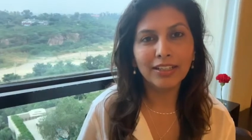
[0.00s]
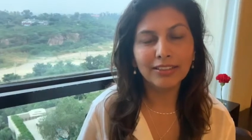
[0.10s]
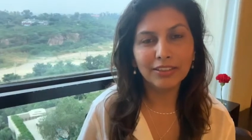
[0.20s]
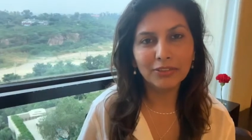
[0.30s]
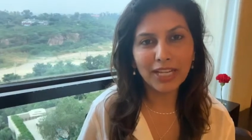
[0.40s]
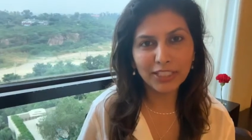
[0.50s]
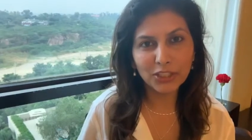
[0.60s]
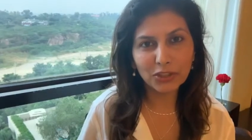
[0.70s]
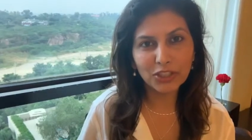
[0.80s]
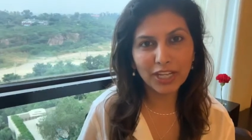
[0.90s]
the
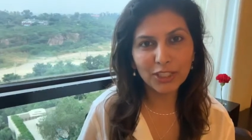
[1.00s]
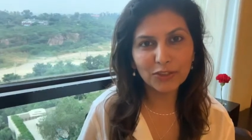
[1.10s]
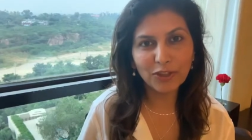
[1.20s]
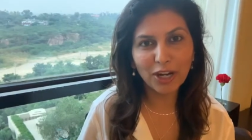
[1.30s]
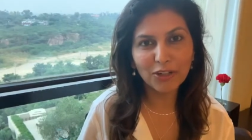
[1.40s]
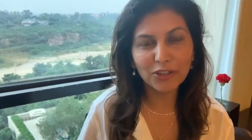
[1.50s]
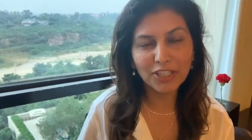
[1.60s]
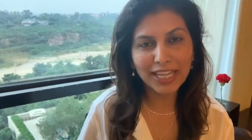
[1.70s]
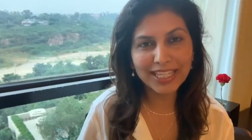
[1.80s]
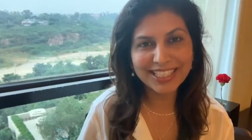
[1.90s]
gratitude challenge for 100
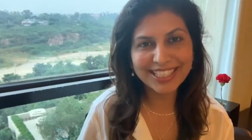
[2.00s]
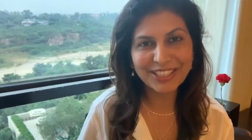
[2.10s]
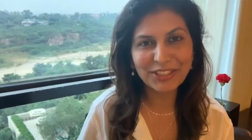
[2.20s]
days.